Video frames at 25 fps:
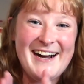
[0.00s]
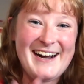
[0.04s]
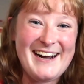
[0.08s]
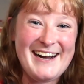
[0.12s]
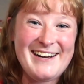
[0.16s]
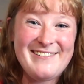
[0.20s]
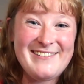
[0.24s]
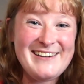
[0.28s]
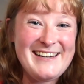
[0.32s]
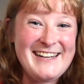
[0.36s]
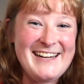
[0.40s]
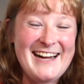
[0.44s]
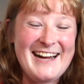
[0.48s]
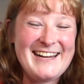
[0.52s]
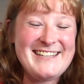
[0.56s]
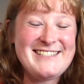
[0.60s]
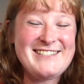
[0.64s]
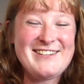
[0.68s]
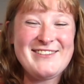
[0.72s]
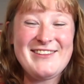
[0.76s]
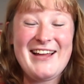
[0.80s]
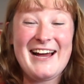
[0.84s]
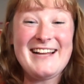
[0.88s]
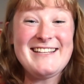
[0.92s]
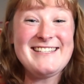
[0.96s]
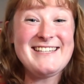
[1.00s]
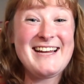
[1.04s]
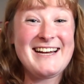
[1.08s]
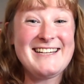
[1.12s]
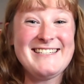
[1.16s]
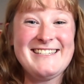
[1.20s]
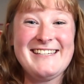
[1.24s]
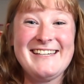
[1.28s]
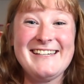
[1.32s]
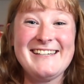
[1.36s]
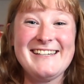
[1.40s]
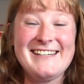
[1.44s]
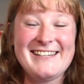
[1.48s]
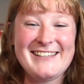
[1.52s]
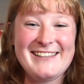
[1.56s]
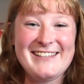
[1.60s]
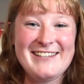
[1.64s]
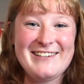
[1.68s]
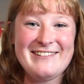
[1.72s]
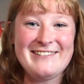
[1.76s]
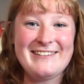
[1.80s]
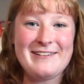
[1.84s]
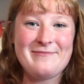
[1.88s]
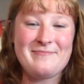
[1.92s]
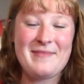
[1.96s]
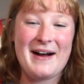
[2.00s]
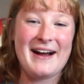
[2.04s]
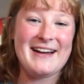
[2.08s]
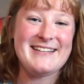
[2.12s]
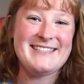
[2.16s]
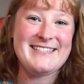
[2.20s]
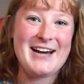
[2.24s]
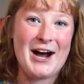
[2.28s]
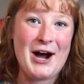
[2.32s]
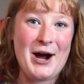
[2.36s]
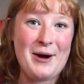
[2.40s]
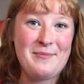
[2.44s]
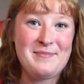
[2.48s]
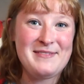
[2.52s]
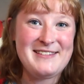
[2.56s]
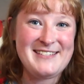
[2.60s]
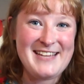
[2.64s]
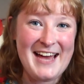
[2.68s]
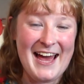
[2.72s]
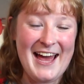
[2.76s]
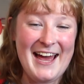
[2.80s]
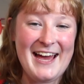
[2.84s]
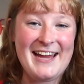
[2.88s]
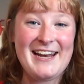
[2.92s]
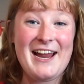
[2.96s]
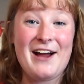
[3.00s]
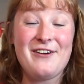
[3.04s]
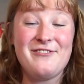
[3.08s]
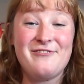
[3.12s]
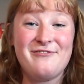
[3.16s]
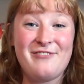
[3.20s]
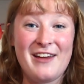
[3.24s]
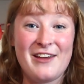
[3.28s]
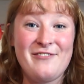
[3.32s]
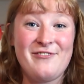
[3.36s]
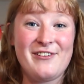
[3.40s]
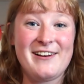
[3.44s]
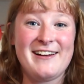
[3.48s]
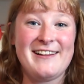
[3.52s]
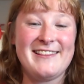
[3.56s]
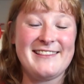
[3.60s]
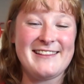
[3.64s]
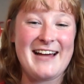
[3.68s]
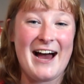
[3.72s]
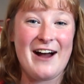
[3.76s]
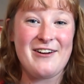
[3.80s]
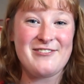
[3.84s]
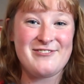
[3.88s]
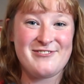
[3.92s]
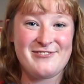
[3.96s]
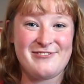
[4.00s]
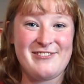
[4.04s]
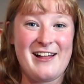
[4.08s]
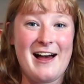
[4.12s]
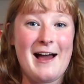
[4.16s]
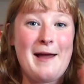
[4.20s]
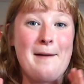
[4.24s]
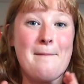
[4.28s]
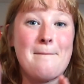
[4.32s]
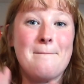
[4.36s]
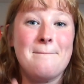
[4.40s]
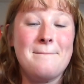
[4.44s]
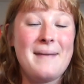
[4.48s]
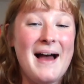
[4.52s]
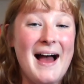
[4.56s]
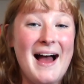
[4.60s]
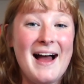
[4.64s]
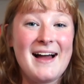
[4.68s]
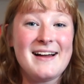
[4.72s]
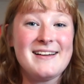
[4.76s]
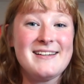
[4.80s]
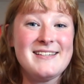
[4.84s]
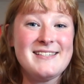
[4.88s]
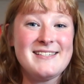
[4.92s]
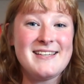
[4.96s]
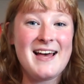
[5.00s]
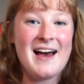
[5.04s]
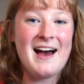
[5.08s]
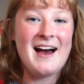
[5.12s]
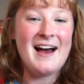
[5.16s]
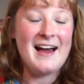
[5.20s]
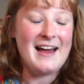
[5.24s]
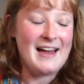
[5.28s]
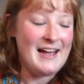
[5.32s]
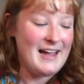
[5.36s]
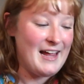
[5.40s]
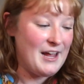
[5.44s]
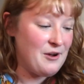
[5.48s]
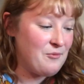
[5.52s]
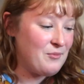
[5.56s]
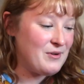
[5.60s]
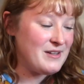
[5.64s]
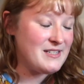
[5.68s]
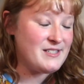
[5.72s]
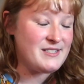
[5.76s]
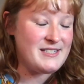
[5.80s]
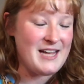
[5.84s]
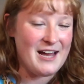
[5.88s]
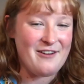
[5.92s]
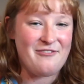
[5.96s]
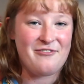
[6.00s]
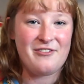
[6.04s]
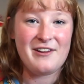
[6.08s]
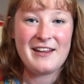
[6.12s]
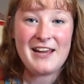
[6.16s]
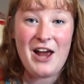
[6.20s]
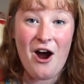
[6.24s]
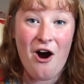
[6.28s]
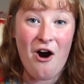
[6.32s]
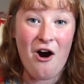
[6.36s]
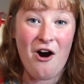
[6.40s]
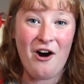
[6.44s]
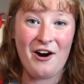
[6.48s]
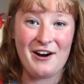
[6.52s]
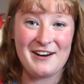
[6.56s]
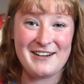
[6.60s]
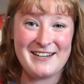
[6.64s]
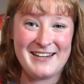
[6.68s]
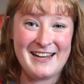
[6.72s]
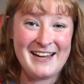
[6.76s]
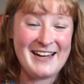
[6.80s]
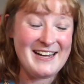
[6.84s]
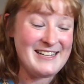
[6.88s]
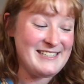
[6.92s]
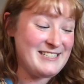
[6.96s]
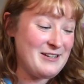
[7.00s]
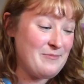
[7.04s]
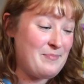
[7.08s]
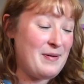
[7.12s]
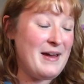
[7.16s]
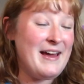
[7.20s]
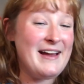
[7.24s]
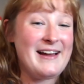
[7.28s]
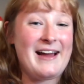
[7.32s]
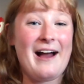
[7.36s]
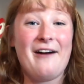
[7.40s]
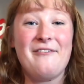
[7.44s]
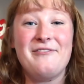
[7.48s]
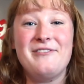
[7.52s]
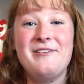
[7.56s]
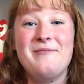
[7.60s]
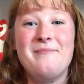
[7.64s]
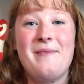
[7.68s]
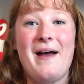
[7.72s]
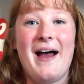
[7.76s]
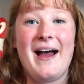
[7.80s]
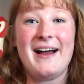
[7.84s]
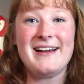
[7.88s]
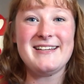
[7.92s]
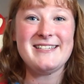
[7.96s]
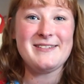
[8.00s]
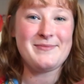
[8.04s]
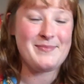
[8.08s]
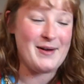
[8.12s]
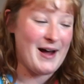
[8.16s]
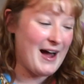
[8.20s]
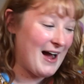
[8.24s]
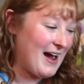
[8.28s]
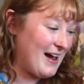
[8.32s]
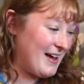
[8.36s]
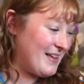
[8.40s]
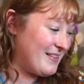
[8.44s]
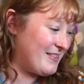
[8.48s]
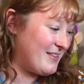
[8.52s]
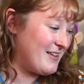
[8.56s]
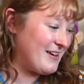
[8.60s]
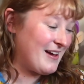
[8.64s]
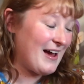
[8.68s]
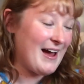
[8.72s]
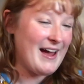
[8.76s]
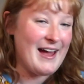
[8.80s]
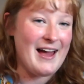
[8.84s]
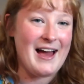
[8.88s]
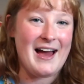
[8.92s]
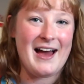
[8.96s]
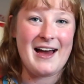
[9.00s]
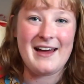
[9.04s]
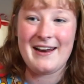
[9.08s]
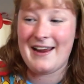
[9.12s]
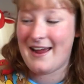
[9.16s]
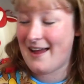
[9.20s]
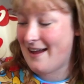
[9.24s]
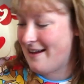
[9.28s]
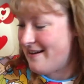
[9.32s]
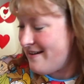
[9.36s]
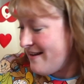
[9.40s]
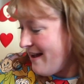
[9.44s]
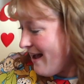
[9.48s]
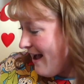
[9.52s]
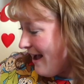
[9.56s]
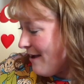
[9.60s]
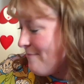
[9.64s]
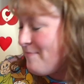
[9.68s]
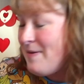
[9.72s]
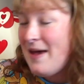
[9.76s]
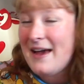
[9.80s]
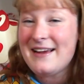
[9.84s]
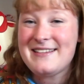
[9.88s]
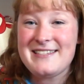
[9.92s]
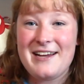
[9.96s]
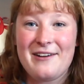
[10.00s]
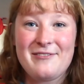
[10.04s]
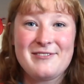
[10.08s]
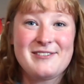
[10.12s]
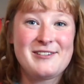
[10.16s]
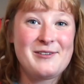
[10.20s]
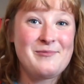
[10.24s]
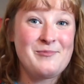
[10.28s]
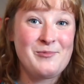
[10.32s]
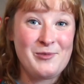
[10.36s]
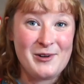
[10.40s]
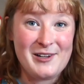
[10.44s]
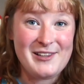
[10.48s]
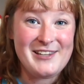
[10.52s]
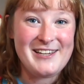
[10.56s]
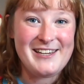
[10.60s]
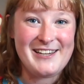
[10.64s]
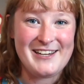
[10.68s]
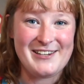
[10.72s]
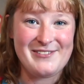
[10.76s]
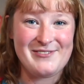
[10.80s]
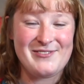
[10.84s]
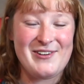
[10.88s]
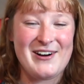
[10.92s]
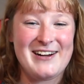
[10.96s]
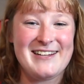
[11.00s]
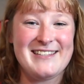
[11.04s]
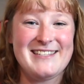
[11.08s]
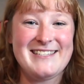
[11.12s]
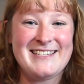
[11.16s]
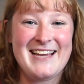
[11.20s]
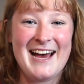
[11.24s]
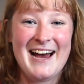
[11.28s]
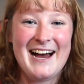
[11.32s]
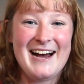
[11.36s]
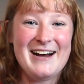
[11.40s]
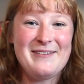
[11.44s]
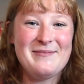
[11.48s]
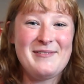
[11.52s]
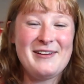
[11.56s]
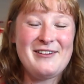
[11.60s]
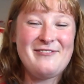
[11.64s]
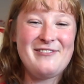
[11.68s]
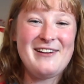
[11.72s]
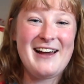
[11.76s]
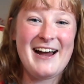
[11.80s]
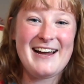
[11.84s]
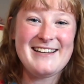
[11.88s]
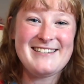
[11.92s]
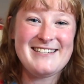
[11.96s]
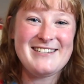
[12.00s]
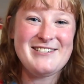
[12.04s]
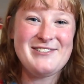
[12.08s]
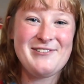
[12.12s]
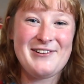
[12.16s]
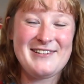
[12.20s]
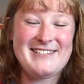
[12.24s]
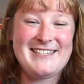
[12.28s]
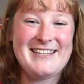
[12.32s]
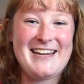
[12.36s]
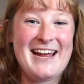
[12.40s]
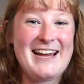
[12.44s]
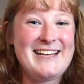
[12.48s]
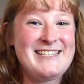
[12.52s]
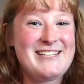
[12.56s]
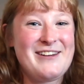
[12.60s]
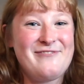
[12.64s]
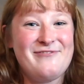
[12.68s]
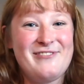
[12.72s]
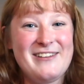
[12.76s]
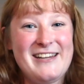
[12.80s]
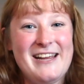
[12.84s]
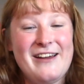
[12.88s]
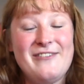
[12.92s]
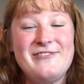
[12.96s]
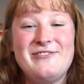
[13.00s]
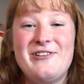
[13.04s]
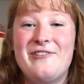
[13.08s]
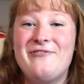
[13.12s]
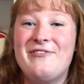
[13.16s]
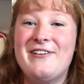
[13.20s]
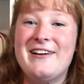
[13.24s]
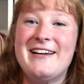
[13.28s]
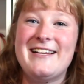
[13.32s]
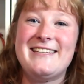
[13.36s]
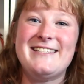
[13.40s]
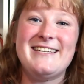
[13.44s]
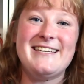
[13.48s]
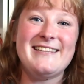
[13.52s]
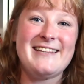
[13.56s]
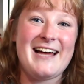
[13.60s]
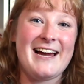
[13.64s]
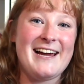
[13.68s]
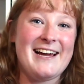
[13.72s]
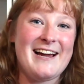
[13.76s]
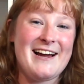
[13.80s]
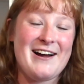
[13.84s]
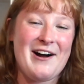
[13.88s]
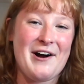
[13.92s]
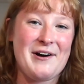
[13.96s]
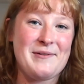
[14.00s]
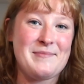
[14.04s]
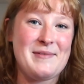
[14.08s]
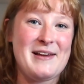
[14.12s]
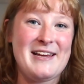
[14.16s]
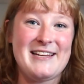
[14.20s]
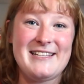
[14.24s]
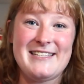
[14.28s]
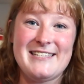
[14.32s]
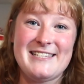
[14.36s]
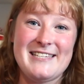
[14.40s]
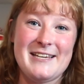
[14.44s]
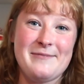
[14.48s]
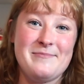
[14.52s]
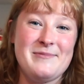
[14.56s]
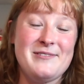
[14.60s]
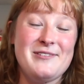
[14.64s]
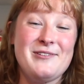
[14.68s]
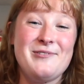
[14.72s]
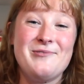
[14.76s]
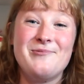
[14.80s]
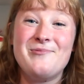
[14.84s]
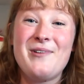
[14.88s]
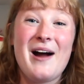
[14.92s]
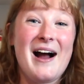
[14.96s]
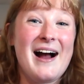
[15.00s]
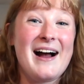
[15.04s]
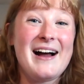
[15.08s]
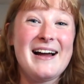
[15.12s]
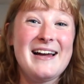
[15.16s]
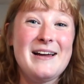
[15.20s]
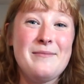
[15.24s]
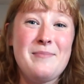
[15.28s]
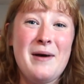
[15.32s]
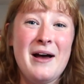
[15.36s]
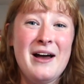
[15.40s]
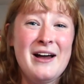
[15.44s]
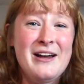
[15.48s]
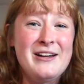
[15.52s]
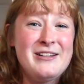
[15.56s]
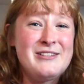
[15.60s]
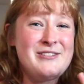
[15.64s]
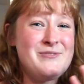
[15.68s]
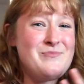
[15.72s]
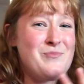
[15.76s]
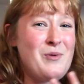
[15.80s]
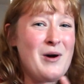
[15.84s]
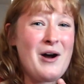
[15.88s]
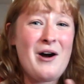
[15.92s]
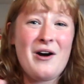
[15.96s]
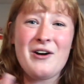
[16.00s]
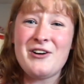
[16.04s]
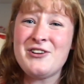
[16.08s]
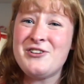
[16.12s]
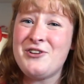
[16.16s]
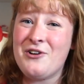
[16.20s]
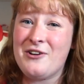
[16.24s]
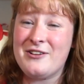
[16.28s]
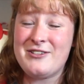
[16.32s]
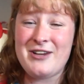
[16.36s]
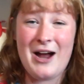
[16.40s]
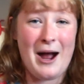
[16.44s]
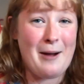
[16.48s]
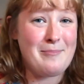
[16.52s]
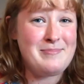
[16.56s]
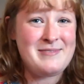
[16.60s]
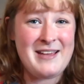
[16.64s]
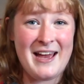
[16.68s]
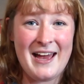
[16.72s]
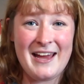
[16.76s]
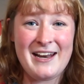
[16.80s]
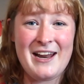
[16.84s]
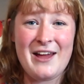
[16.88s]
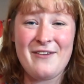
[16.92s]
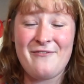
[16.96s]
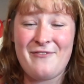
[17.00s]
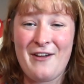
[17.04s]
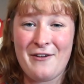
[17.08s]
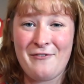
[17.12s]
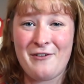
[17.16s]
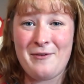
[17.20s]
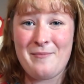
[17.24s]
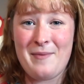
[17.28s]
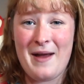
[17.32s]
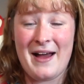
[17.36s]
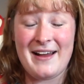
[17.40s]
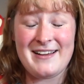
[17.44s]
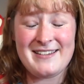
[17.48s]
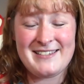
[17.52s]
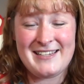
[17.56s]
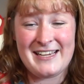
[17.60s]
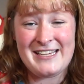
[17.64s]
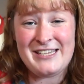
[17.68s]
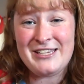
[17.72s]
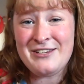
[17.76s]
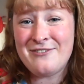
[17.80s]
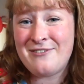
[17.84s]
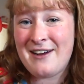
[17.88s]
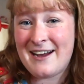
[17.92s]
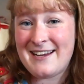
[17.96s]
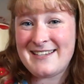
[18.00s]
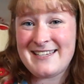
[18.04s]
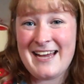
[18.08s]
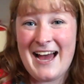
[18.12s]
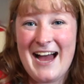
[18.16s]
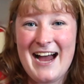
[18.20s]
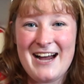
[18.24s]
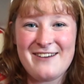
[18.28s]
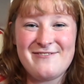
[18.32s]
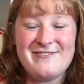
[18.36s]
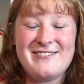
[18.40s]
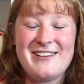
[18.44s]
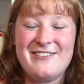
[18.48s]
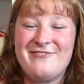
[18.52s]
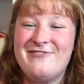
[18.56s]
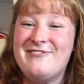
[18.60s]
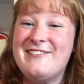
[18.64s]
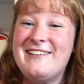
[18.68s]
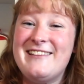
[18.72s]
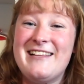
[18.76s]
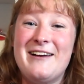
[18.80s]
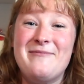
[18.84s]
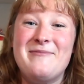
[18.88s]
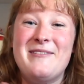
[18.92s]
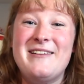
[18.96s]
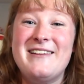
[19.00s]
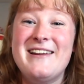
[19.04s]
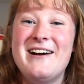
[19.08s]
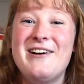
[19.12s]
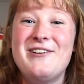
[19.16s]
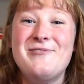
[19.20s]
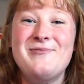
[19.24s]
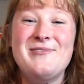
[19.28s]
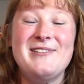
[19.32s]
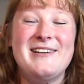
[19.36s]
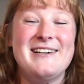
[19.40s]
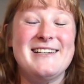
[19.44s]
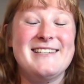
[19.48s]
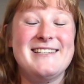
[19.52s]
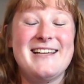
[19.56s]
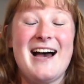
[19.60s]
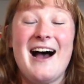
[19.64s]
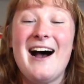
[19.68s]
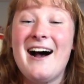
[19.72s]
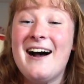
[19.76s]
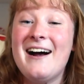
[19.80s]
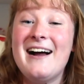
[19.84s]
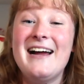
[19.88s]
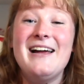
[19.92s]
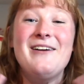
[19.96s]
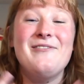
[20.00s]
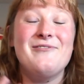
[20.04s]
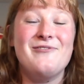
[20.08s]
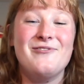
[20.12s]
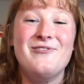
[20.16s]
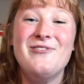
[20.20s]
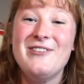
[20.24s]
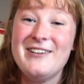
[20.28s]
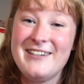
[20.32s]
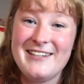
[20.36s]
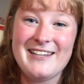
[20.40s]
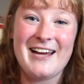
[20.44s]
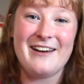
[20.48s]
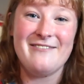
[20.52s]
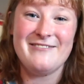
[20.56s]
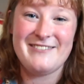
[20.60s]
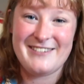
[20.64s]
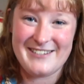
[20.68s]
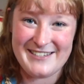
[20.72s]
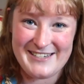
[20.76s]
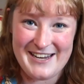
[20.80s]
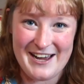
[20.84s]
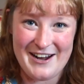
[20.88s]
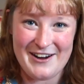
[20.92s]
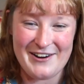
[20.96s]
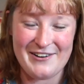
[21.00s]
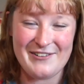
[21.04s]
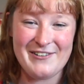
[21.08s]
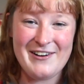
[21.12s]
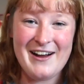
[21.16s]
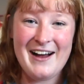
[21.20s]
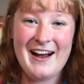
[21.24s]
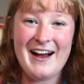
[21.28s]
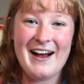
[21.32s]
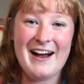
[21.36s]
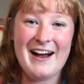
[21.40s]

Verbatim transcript: Alrighty guys, so that does conclude my top 10 favorite Loungefly bags. It was definitely hard to pick out the bags, but I think I had I picked up some really good ones. But if you guys enjoyed today's video, don't forget to like, comment, and subscribe. What are your top 10 favorite bags that you guys have? Definitely let me know because I would love to know.